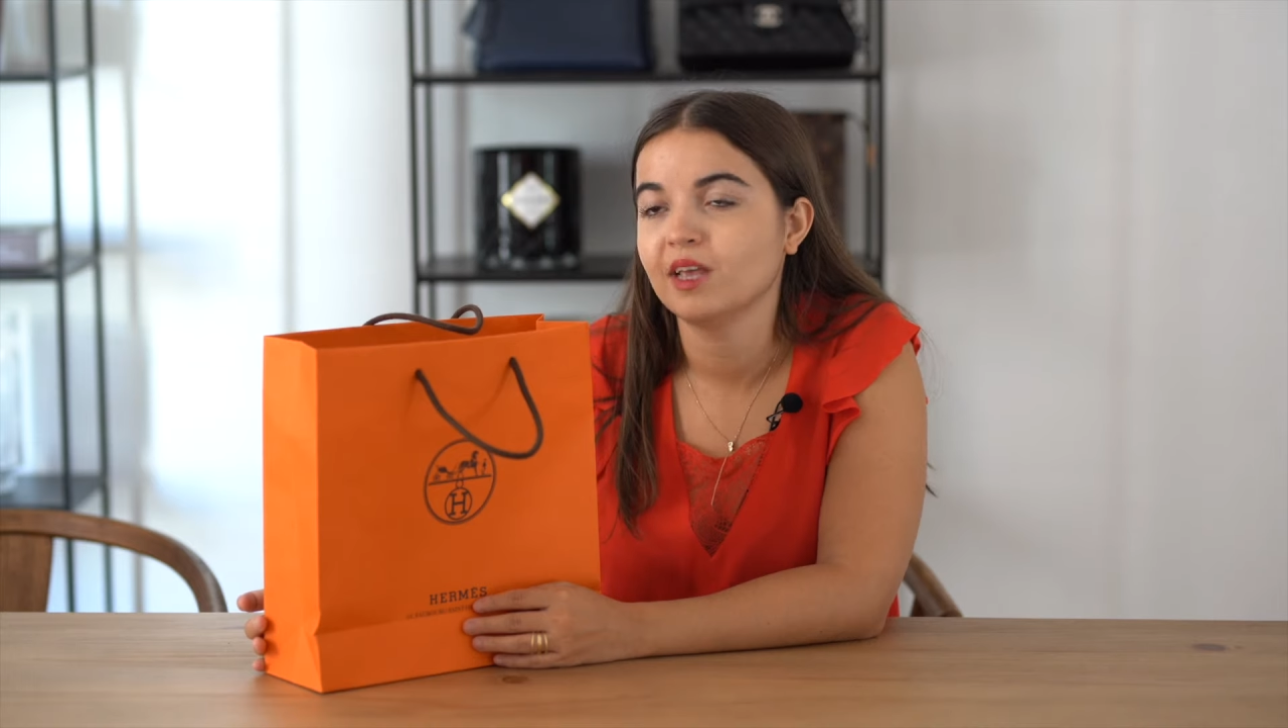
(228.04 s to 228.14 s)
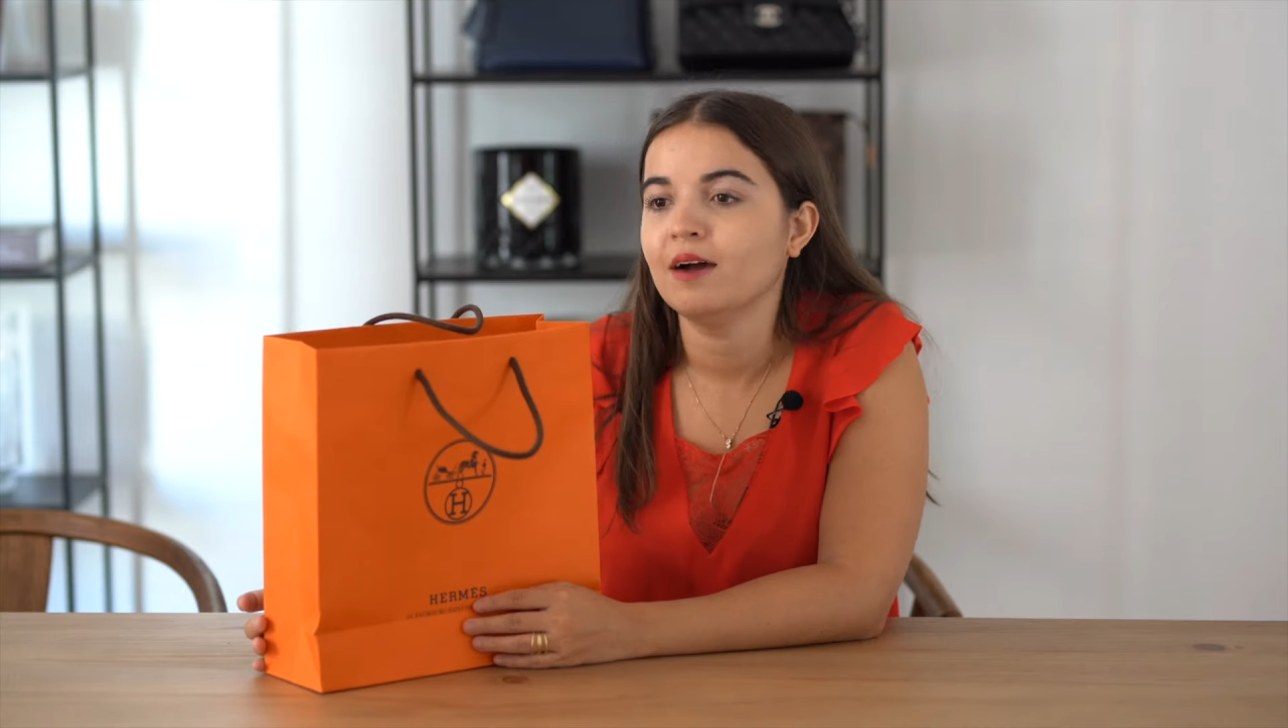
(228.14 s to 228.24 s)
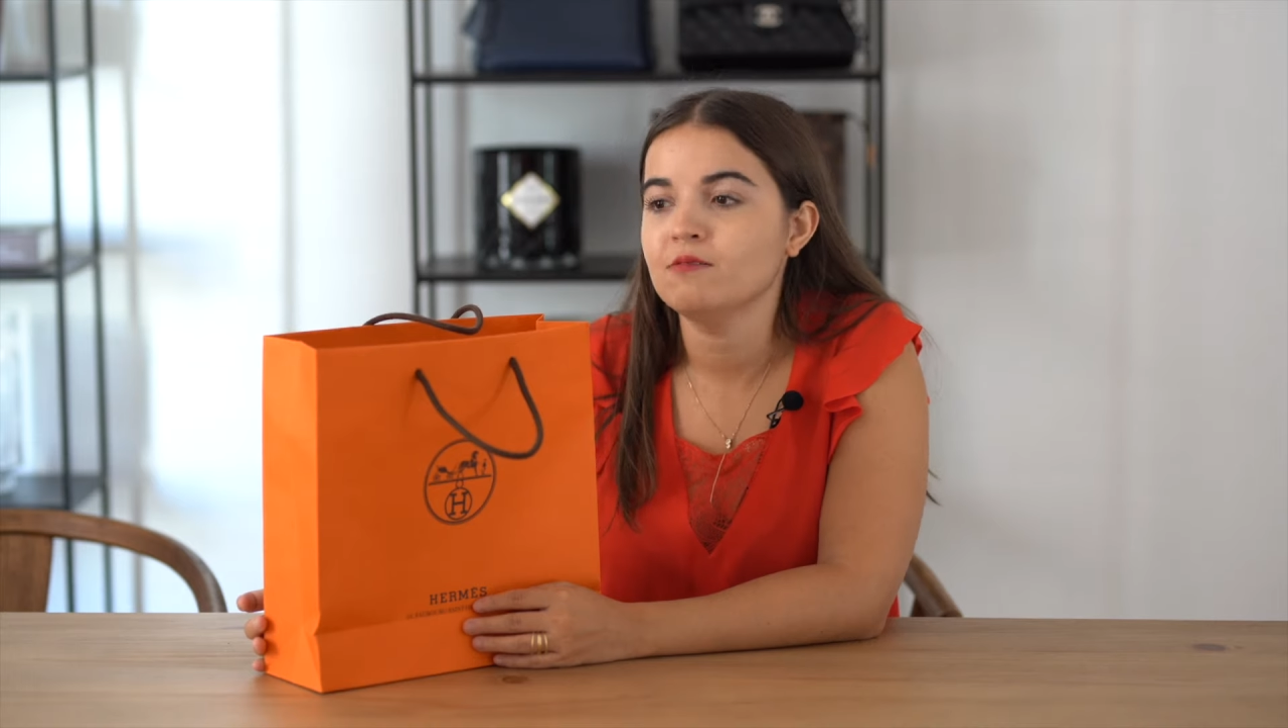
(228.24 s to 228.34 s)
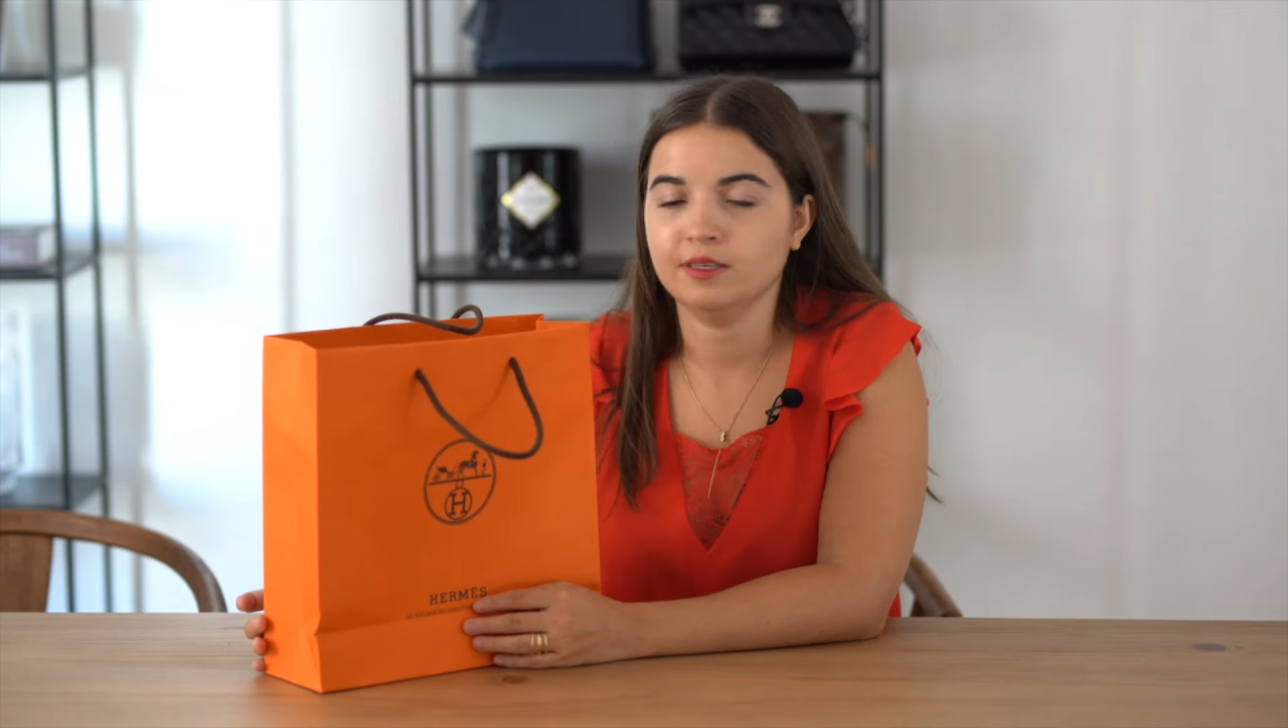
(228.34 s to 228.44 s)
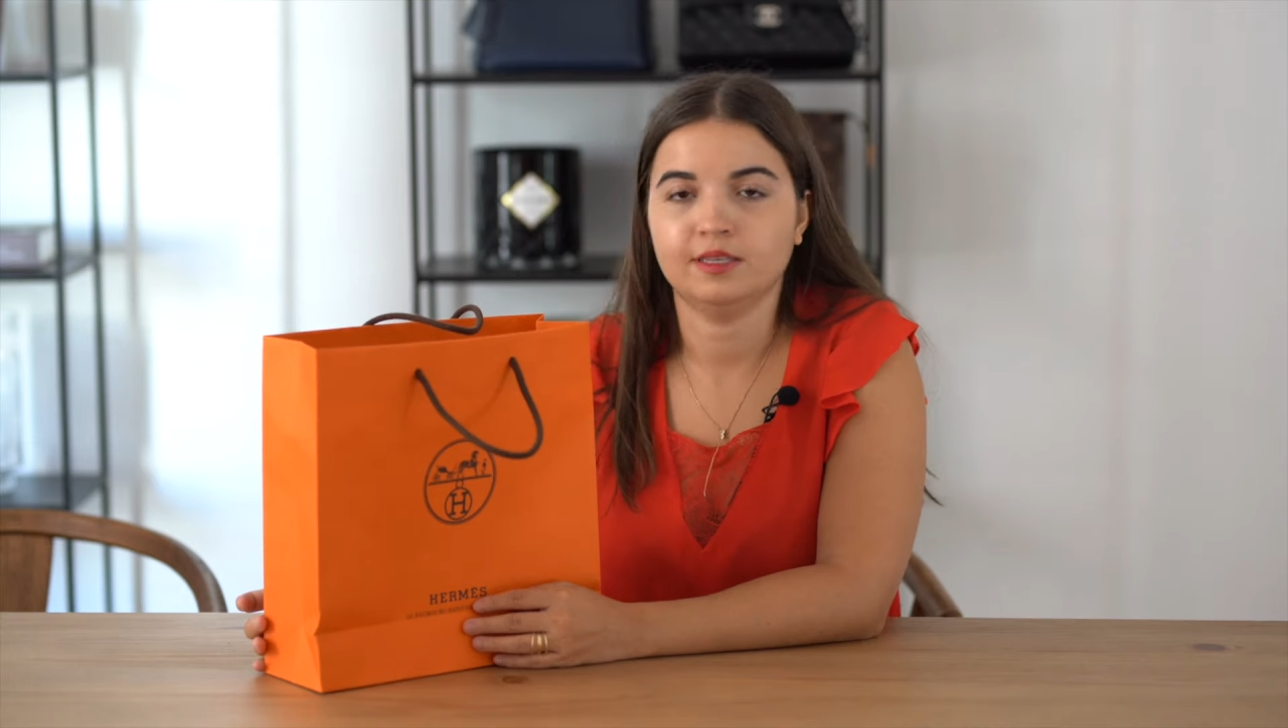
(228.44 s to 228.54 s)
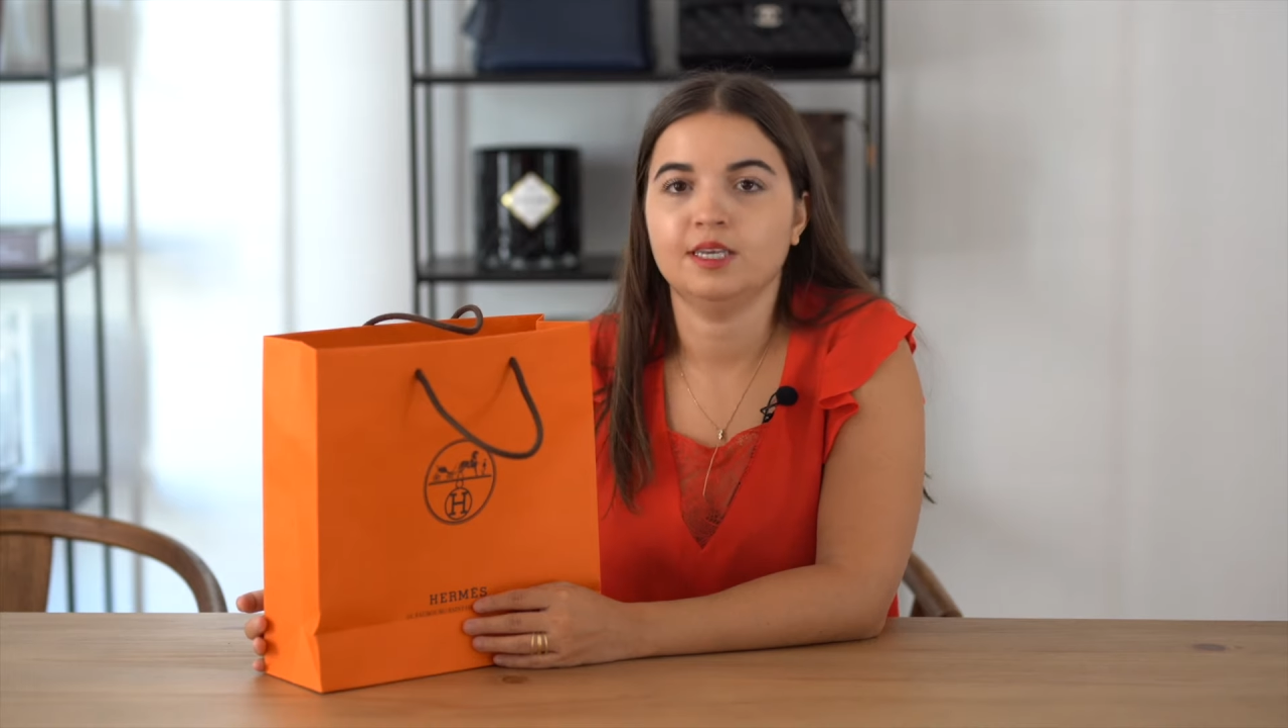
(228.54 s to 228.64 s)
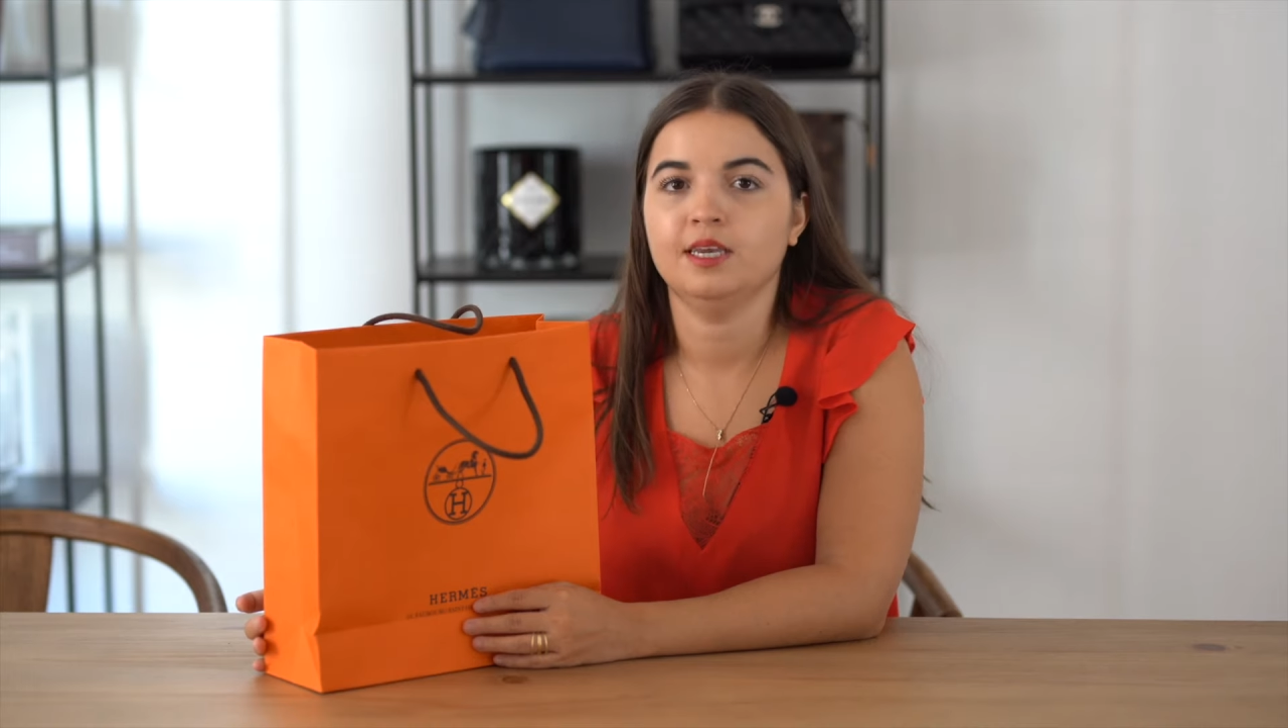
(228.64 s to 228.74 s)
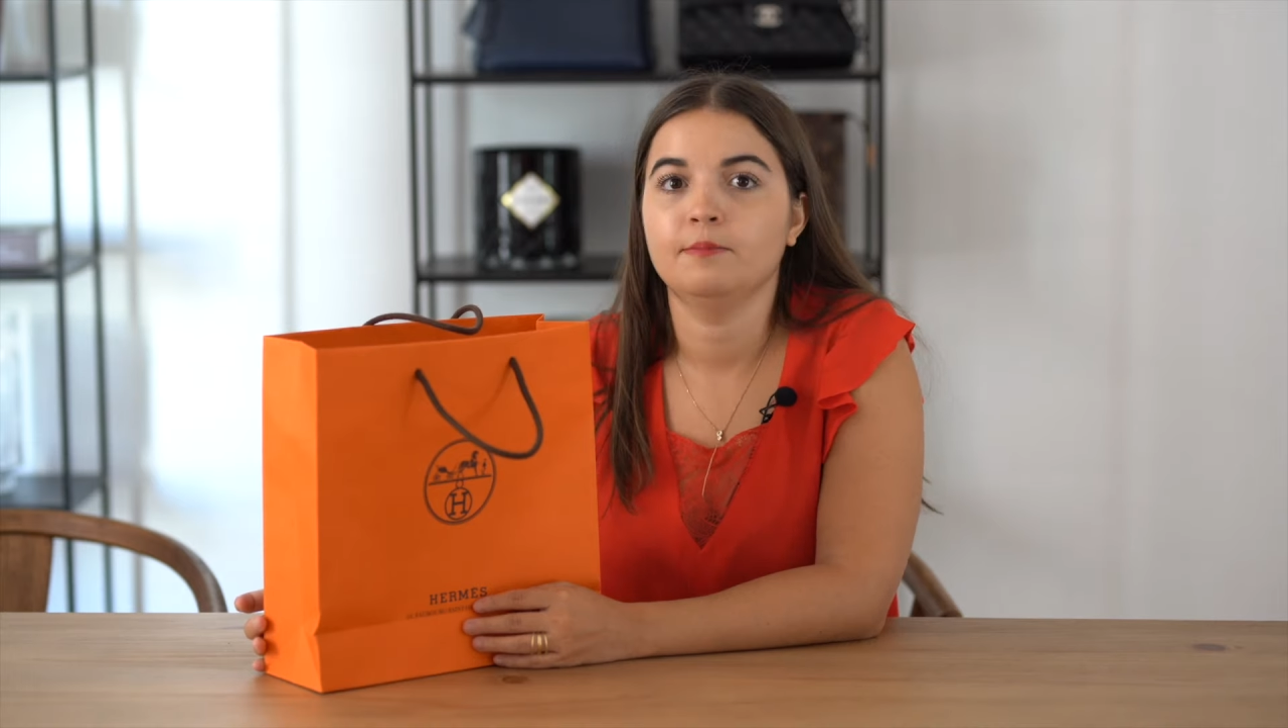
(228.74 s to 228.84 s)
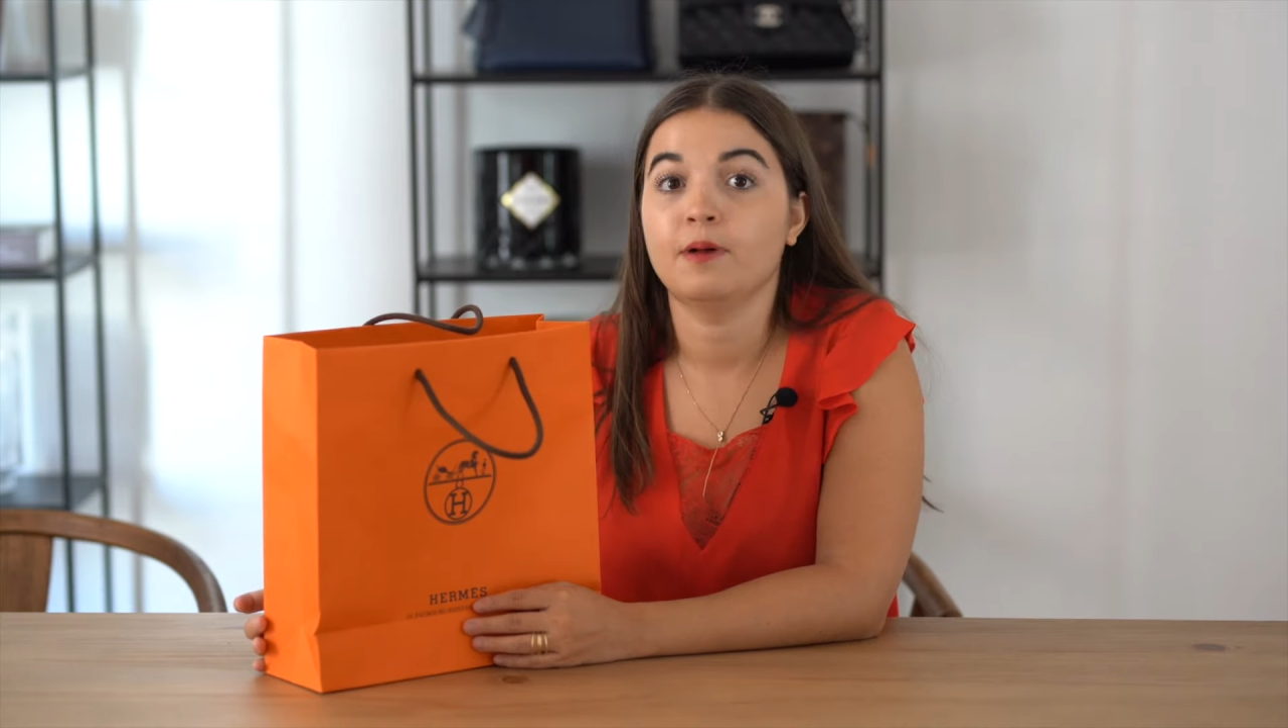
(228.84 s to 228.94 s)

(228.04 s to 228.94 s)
I was in